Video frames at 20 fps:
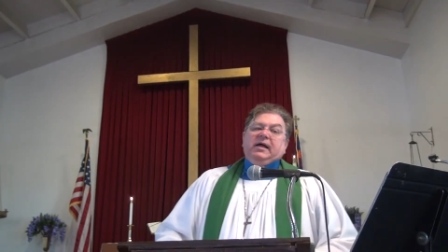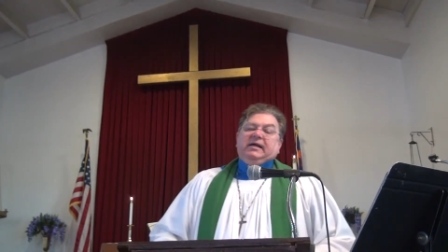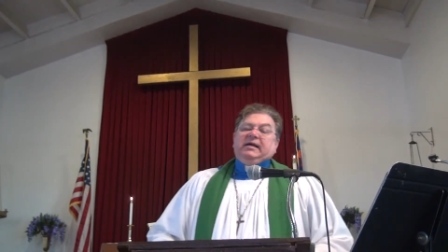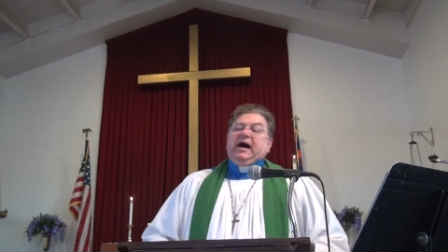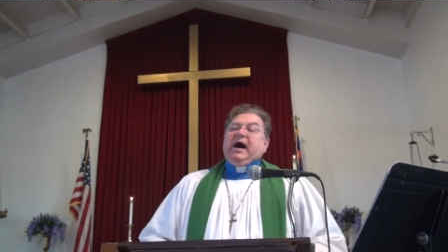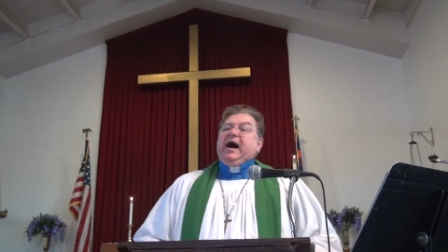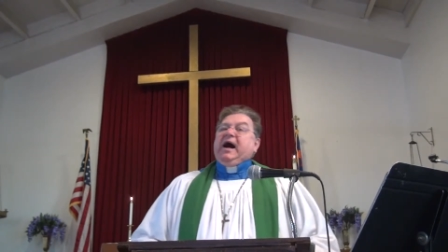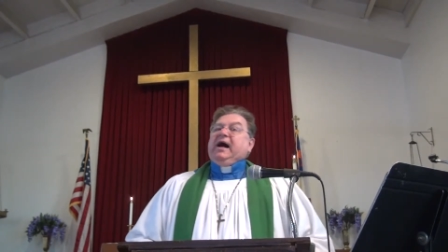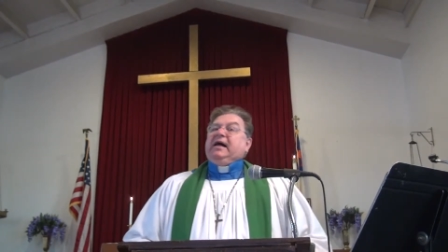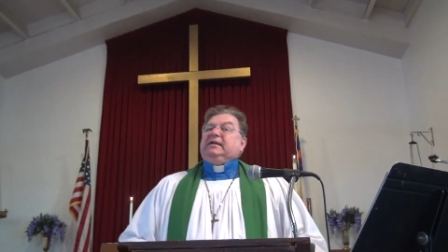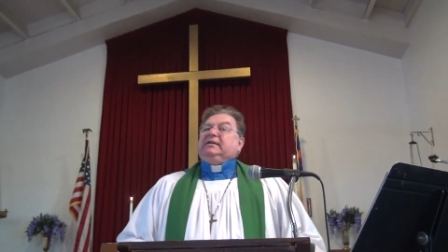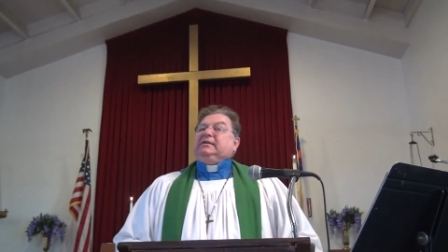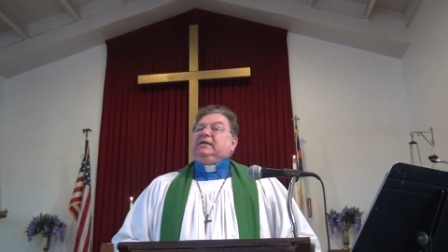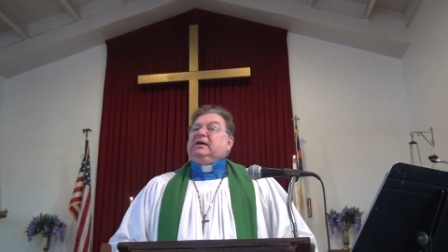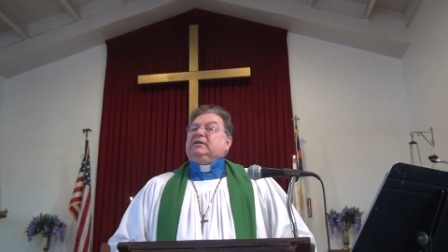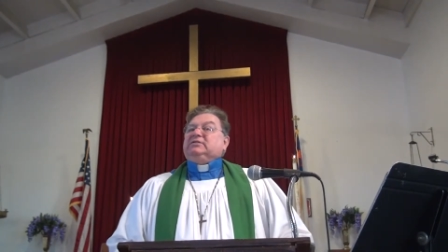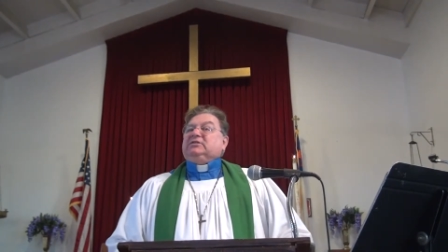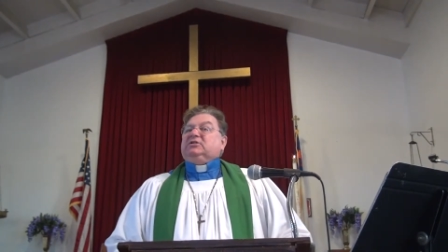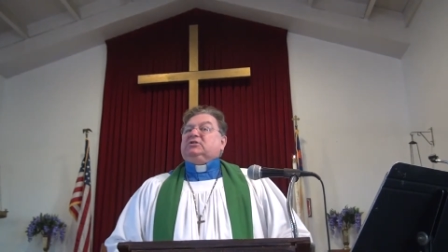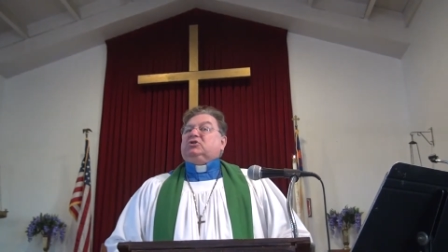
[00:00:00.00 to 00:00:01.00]
God
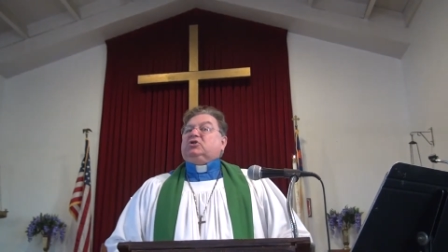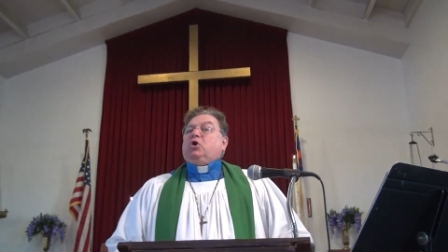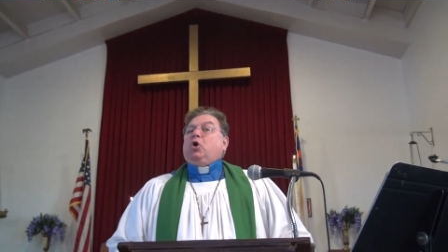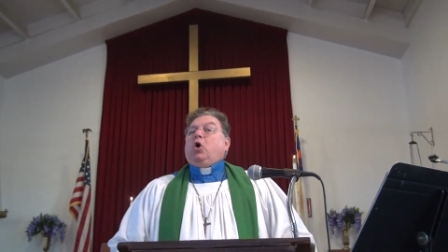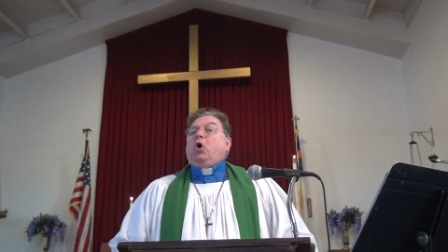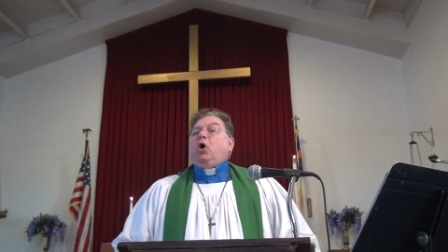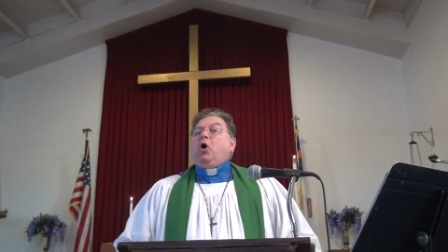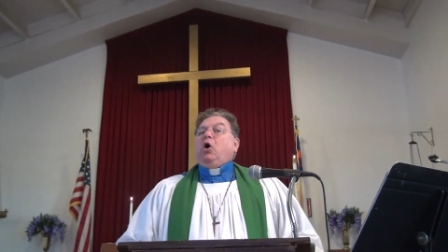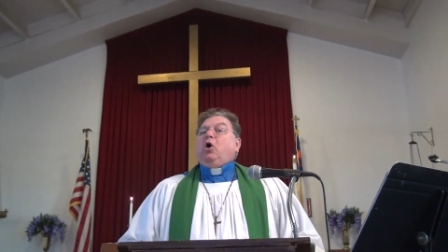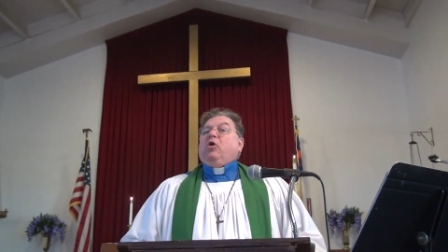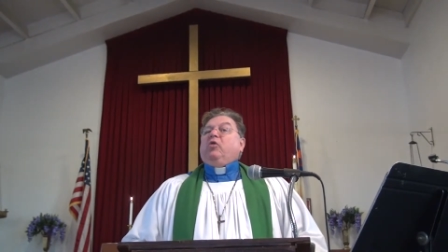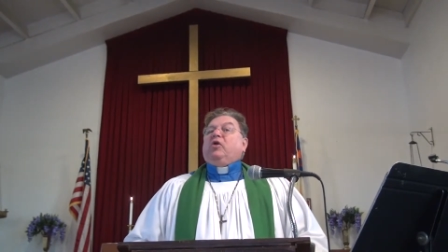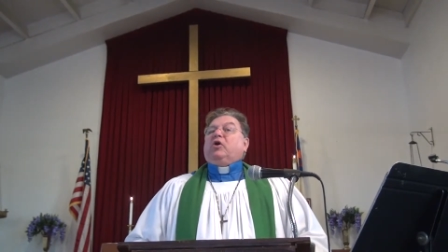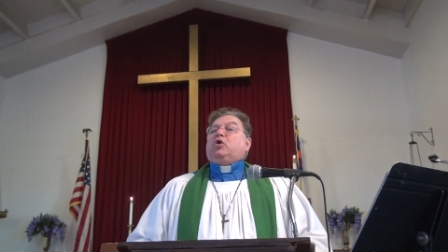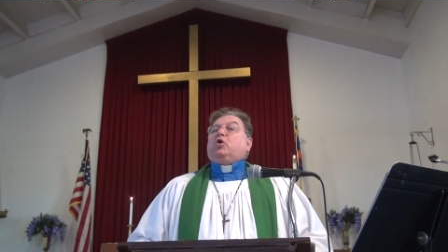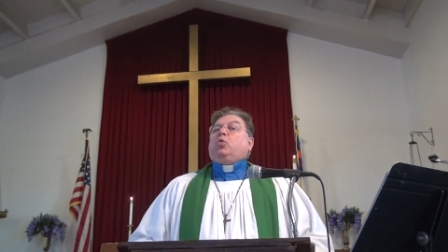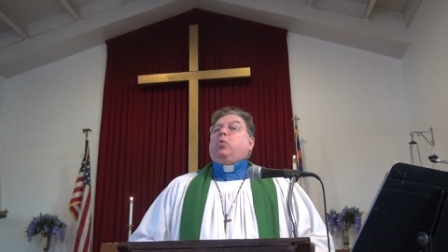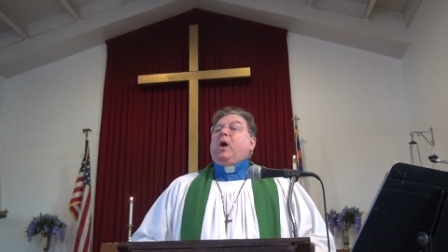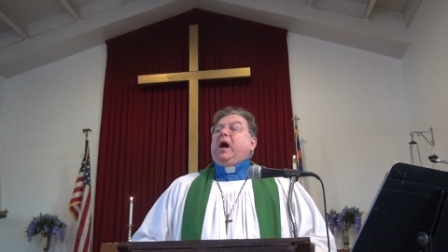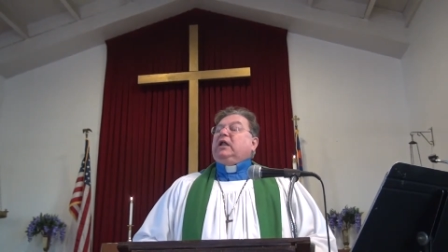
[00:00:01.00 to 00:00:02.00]
doesn't call
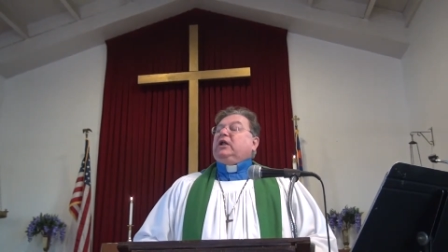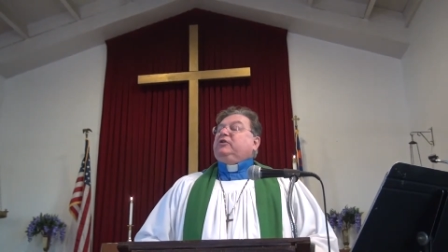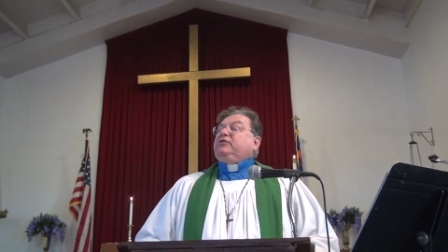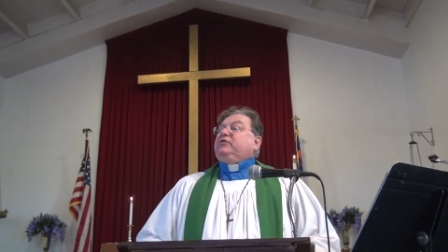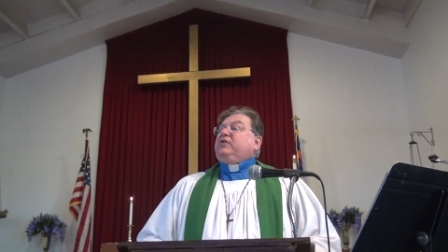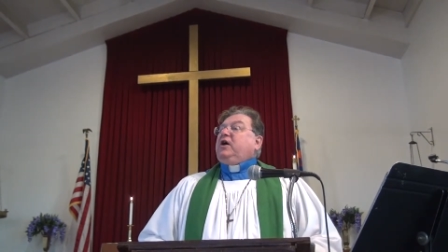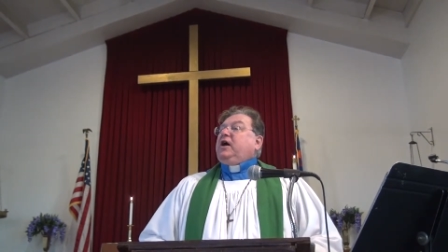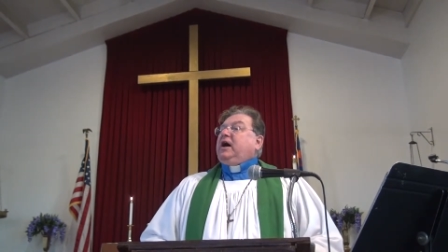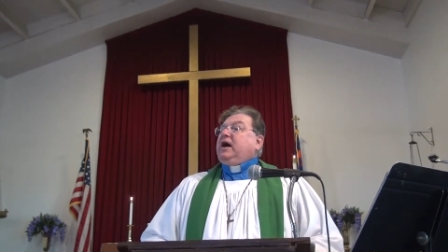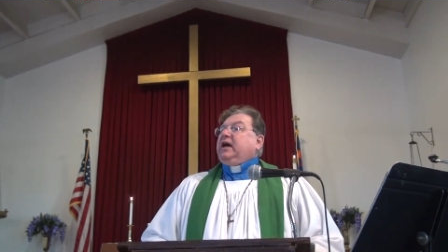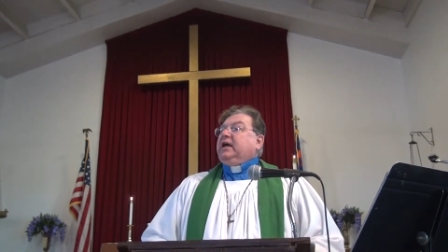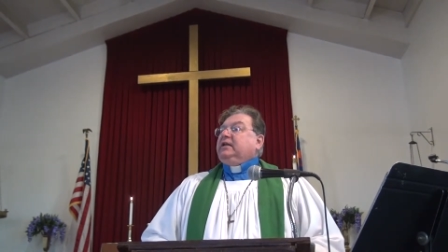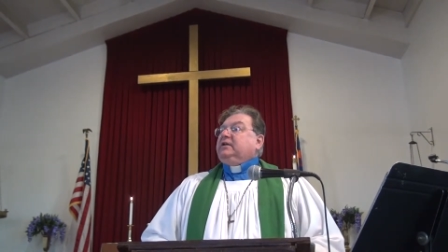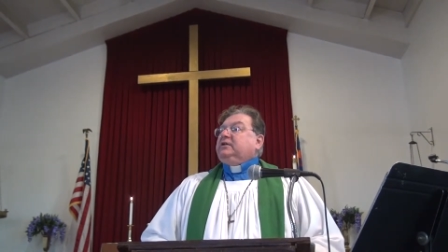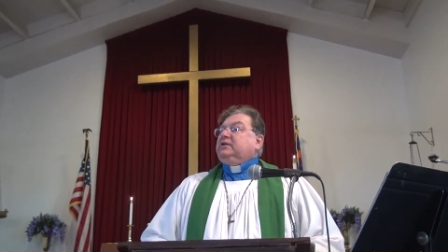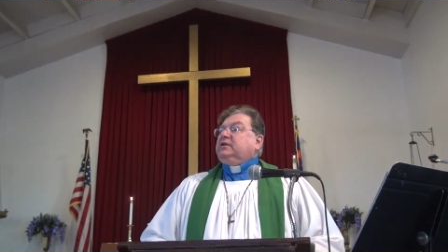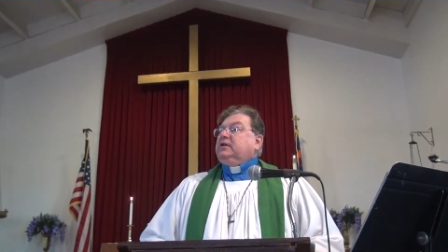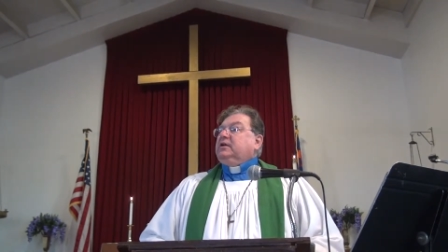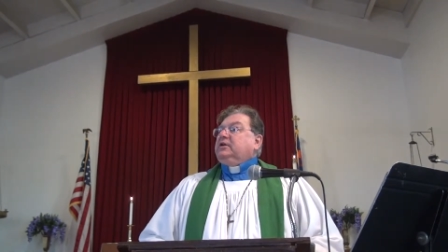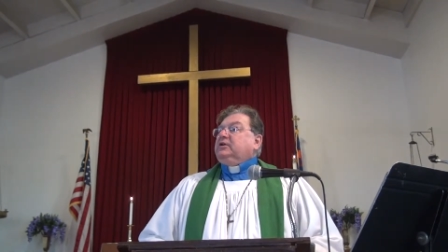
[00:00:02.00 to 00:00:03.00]
the qualified
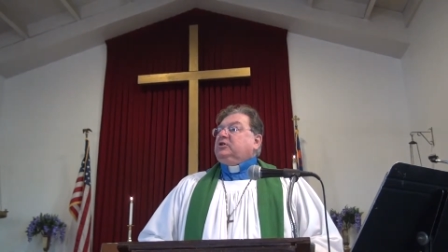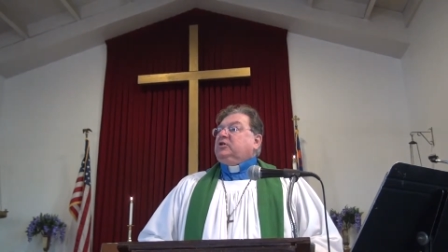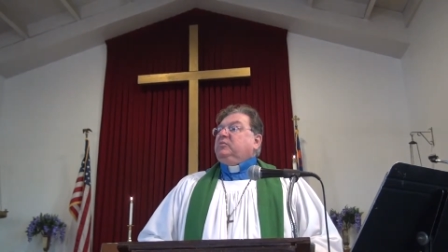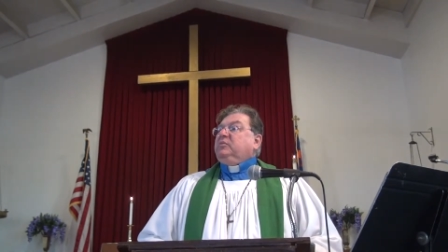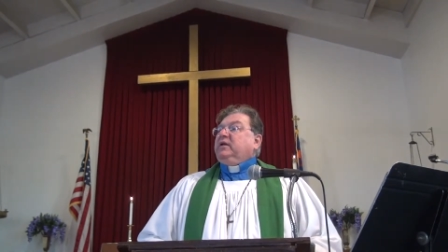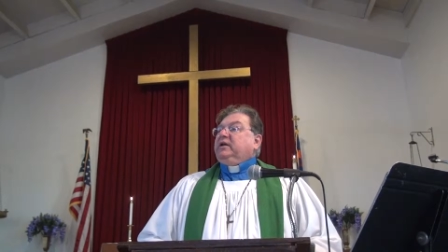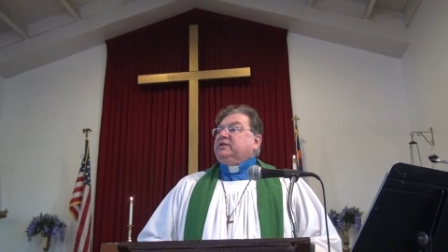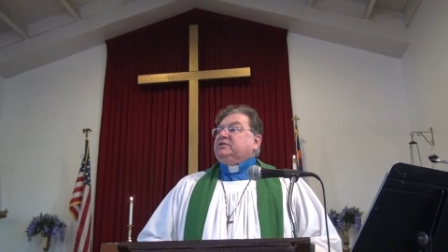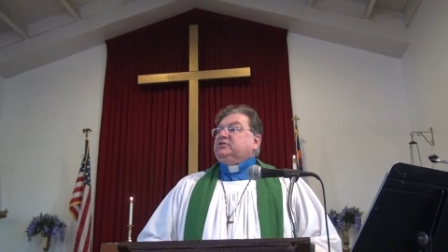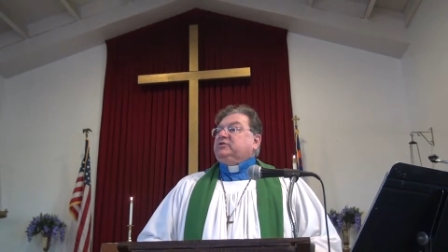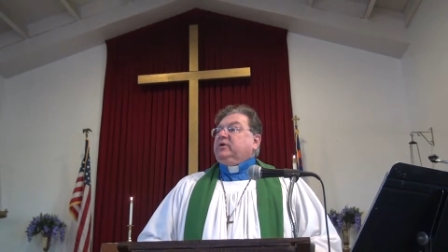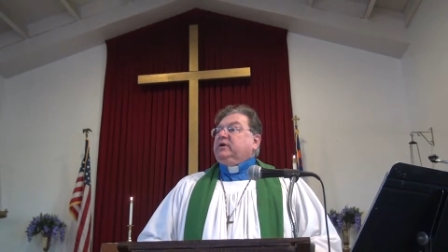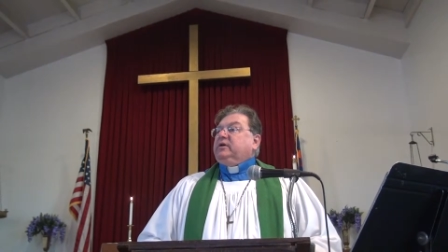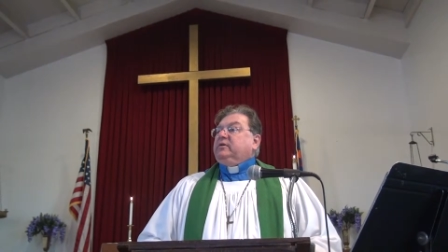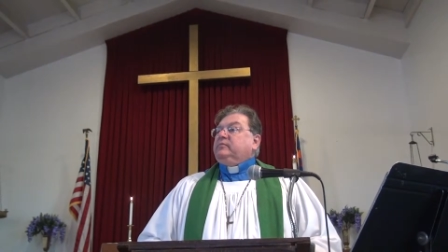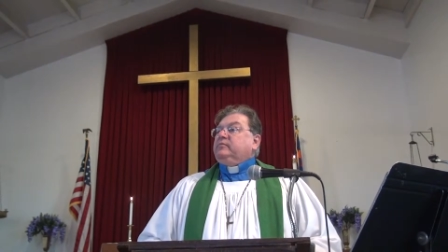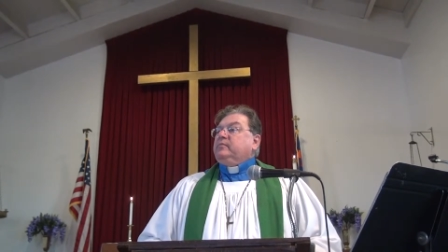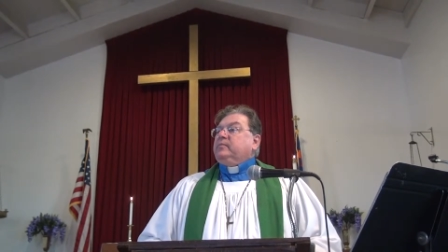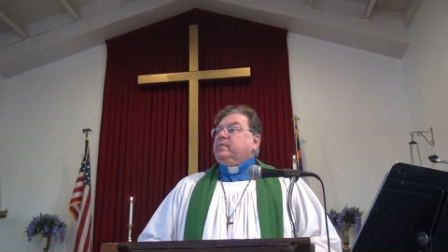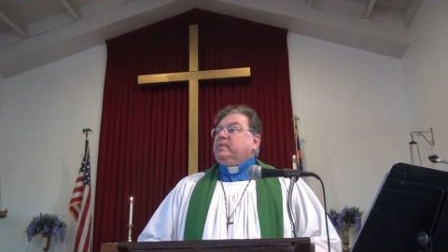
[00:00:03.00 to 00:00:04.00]
to
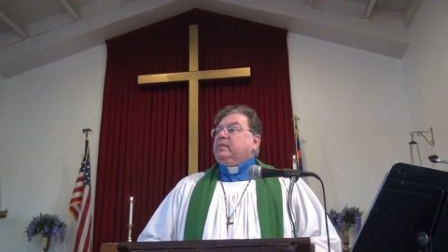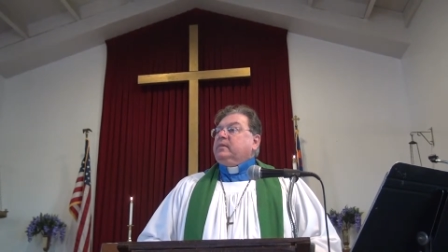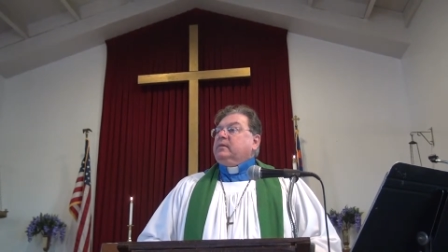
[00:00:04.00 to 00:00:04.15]
ministry.